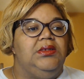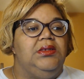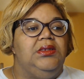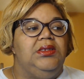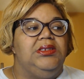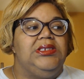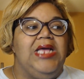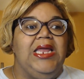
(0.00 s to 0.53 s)

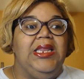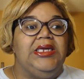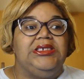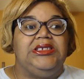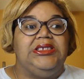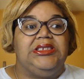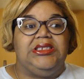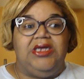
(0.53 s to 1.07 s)
it sounds like
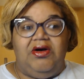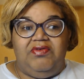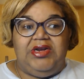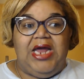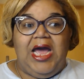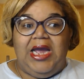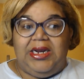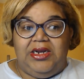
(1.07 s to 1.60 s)
she
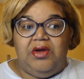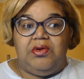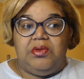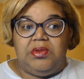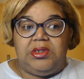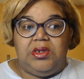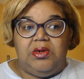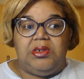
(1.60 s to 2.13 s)

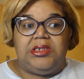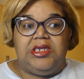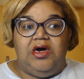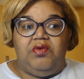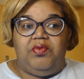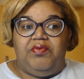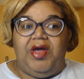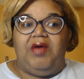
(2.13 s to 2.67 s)
self-diagnosed
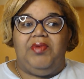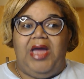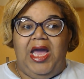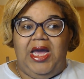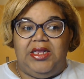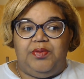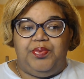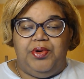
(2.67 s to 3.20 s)
herself with having
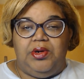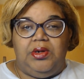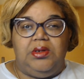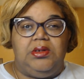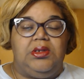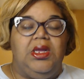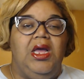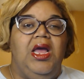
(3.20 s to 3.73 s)

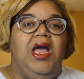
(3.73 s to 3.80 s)
Asperger's.